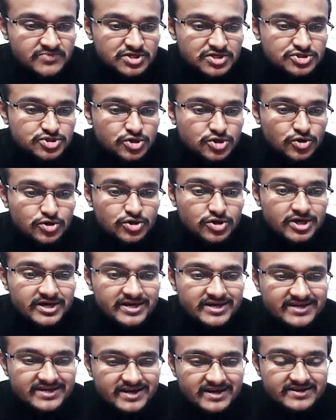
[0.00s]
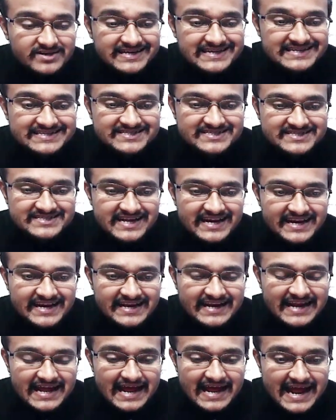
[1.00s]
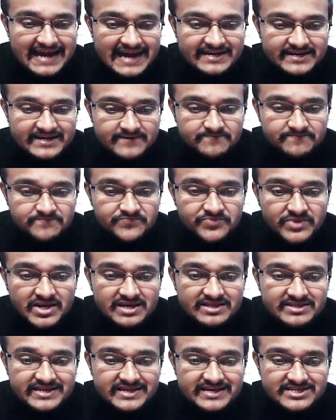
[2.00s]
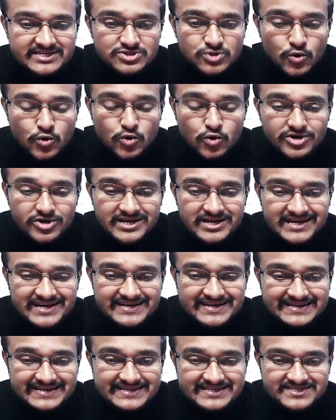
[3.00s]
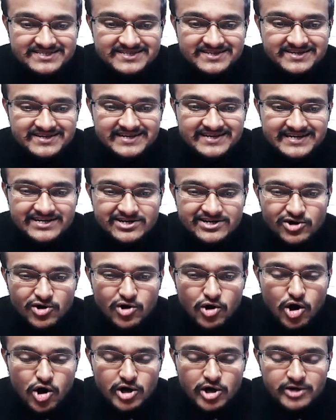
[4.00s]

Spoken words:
So here inside an atom there is only discrete